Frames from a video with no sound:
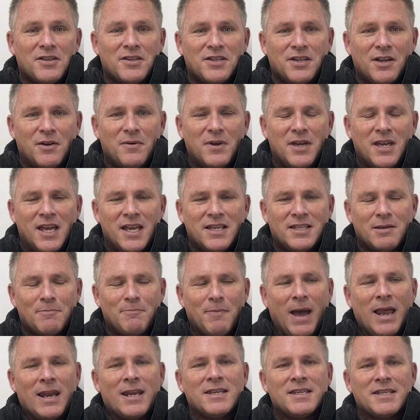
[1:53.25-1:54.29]
So it's a
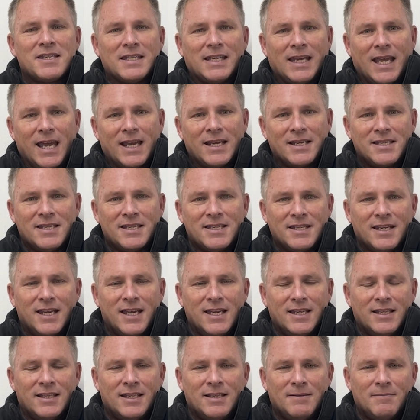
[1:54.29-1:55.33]
balancing act, isn't
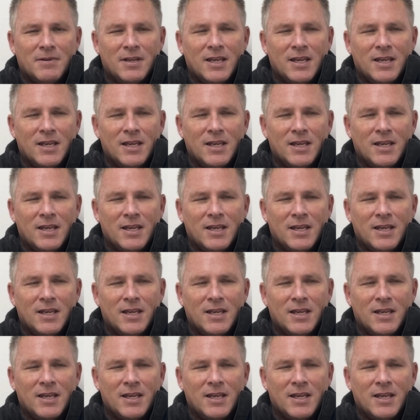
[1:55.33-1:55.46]
it?